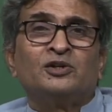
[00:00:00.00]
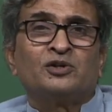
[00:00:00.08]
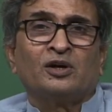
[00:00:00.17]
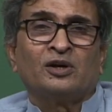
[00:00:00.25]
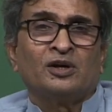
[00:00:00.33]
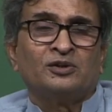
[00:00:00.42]

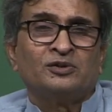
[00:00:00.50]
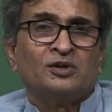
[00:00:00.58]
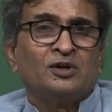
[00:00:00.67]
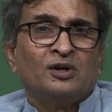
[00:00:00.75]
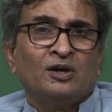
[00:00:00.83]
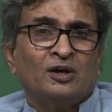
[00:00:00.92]
shrinkage
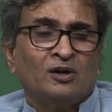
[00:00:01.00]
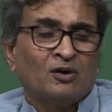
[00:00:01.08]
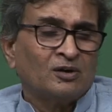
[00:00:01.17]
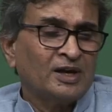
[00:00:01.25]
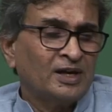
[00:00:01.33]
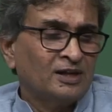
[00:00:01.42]
and
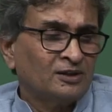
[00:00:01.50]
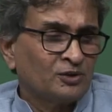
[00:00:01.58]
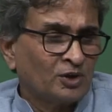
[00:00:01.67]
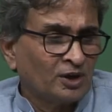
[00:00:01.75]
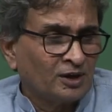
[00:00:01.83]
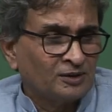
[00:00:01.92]
not any other
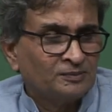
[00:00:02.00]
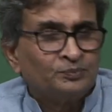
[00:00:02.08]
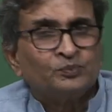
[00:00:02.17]
shrinkage.